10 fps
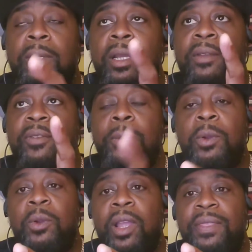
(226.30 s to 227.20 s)
if I'm
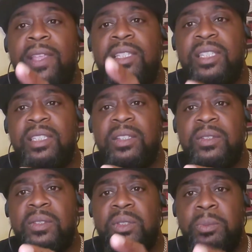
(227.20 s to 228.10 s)
correct, I think
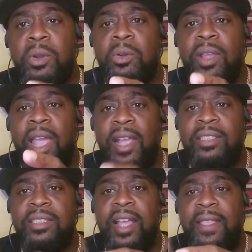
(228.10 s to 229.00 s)
Sisters of Smoke,
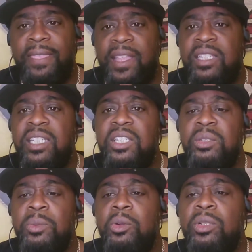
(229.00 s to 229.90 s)
has, I think she
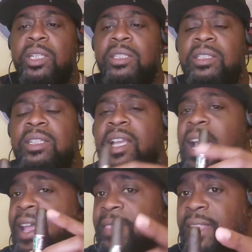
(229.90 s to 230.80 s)
smoked this.
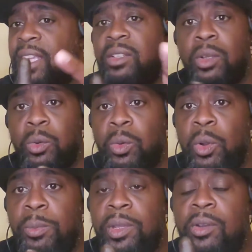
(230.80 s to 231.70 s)
I think, don't
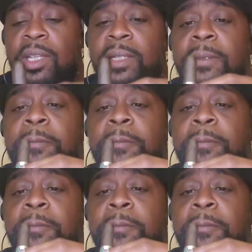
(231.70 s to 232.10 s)
quote me on it.